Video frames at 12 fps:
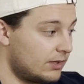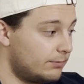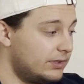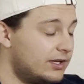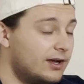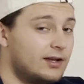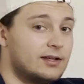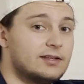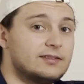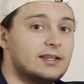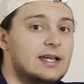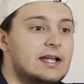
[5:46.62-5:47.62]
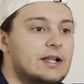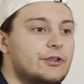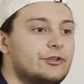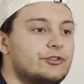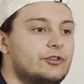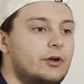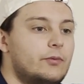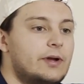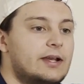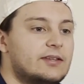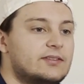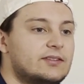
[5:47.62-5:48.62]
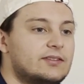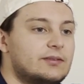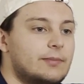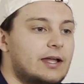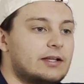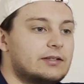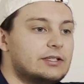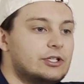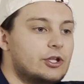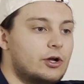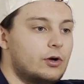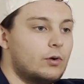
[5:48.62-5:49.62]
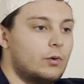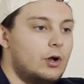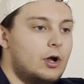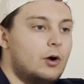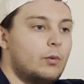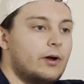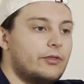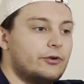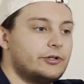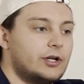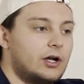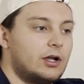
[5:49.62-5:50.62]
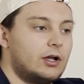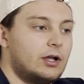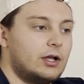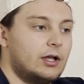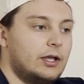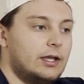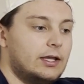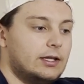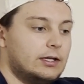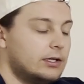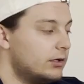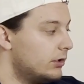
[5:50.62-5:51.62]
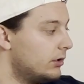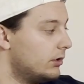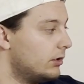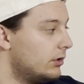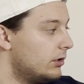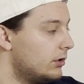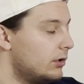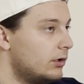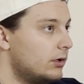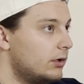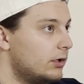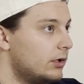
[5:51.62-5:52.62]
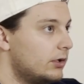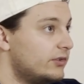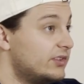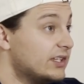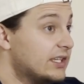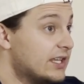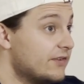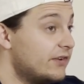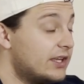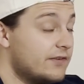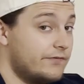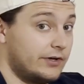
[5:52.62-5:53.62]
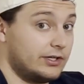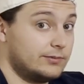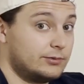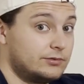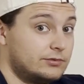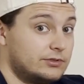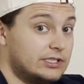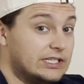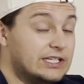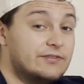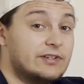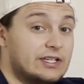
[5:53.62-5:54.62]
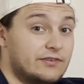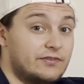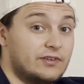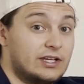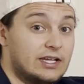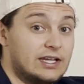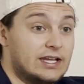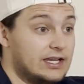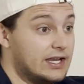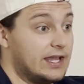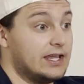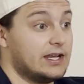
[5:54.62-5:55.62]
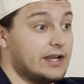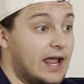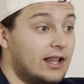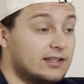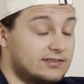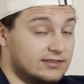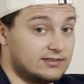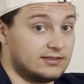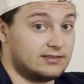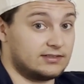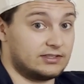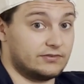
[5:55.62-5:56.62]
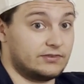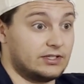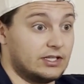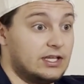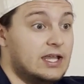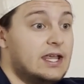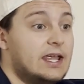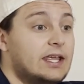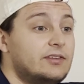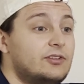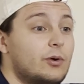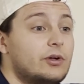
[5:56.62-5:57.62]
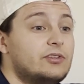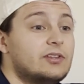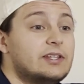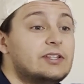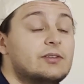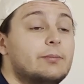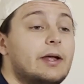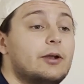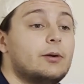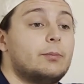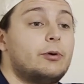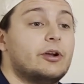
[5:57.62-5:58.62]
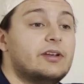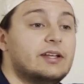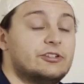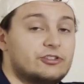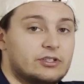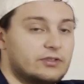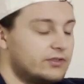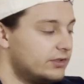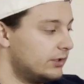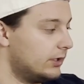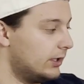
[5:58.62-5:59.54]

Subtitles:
Because there's no way to systematically know whether or not a significant variable, even if in analysis it's significant, is going to lead to better predictions.